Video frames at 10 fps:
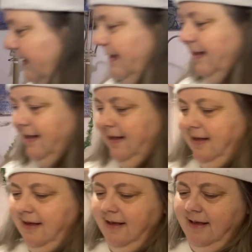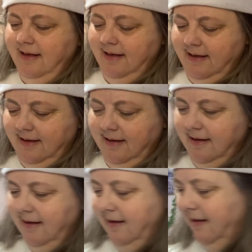
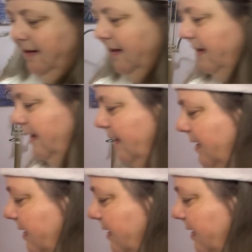(no one is talking)